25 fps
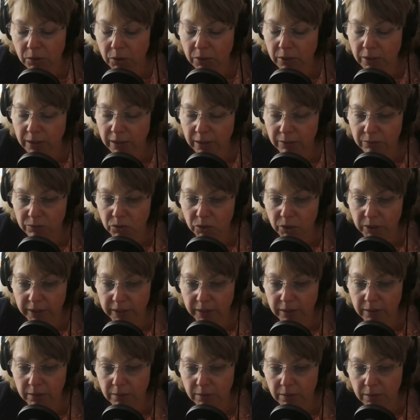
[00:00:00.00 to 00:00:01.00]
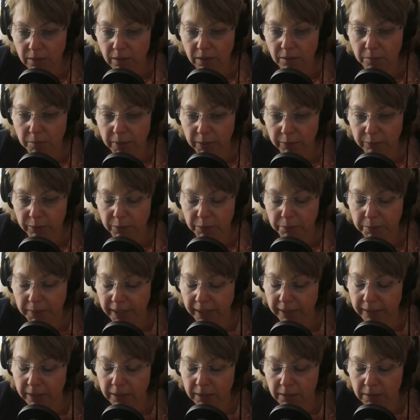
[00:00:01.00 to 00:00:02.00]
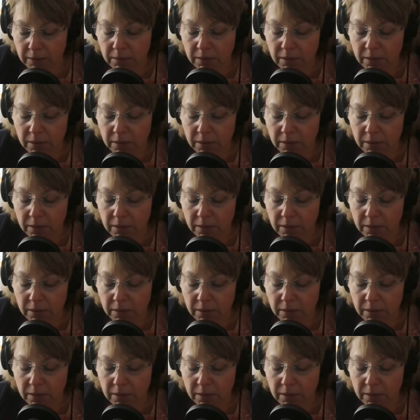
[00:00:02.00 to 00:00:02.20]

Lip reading: or hovering above your body.